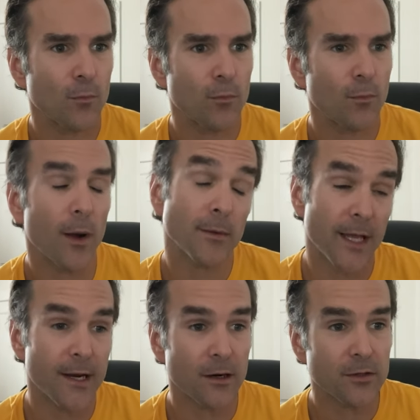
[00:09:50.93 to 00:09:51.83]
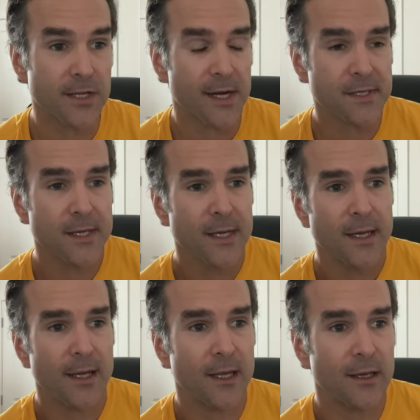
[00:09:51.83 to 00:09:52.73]
my late uncle's house
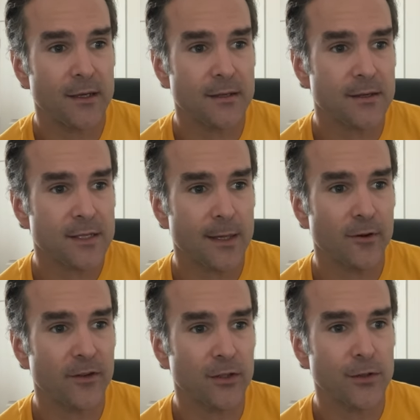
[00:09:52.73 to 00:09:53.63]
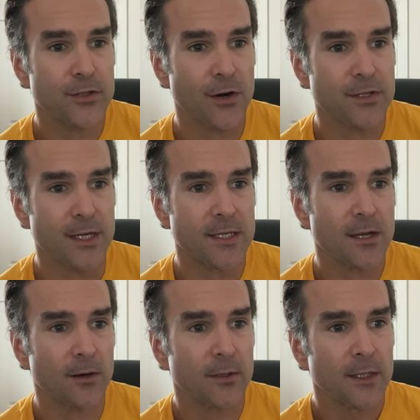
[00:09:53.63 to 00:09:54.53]
in Somerville, New Jersey.
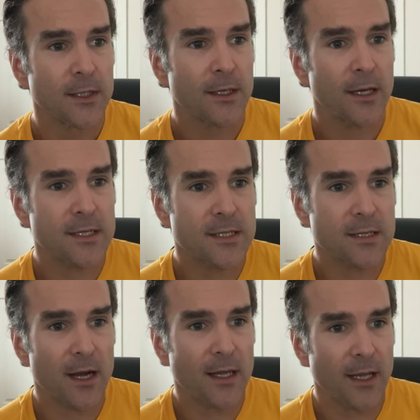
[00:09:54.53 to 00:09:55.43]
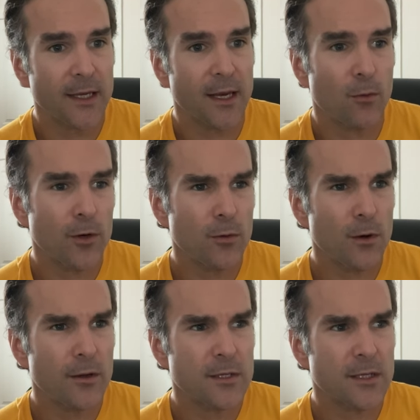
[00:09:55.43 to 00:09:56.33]
So I like it. I wonder where
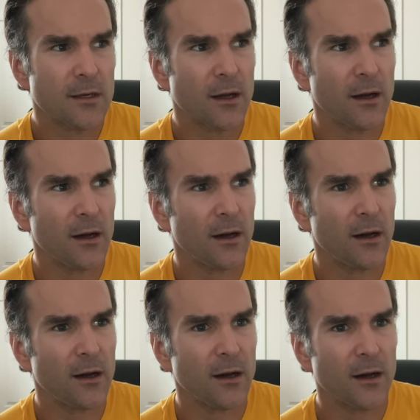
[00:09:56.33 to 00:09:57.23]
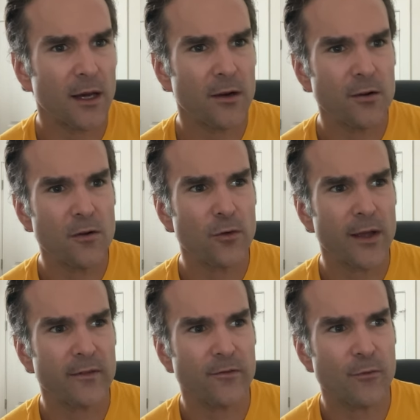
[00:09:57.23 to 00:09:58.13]
this, I don't know if we have
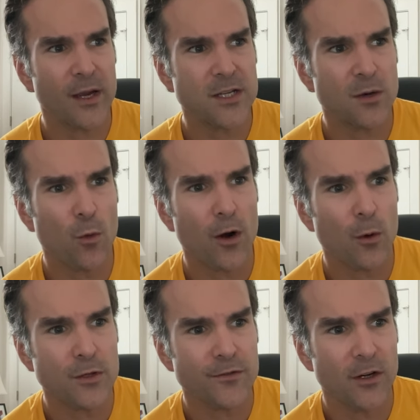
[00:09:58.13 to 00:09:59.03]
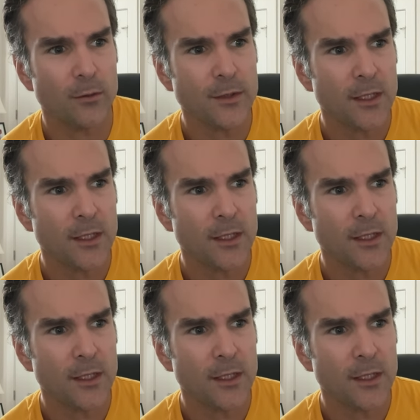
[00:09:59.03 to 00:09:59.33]
information on where it was filmed,